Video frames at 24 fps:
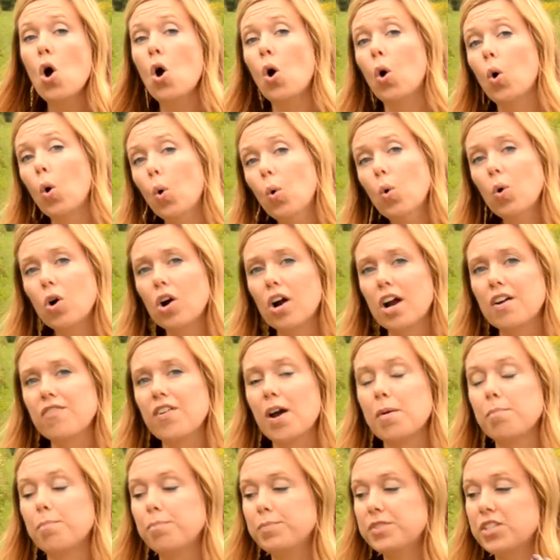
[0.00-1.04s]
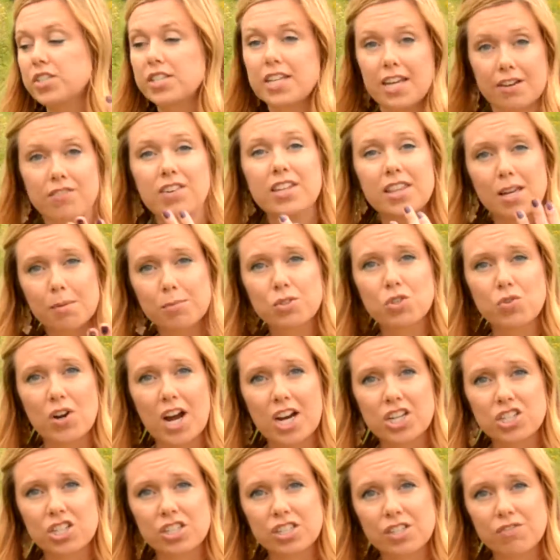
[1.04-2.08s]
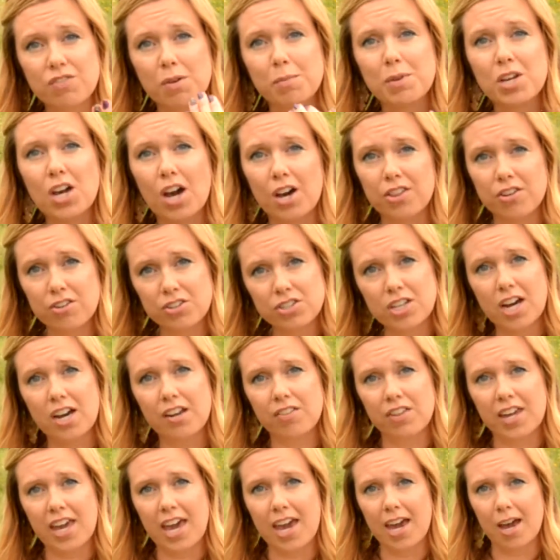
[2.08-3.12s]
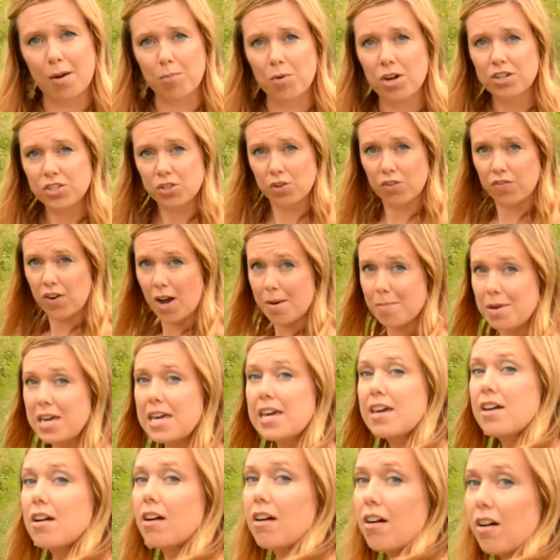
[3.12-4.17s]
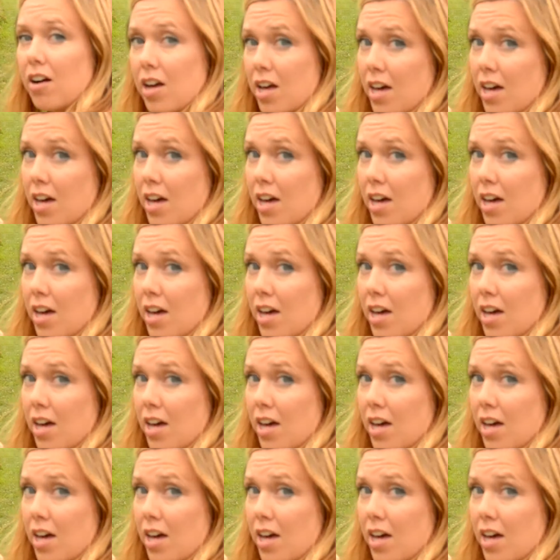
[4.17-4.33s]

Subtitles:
or if I'm giving them directions from the other side of the camera, so if I'm here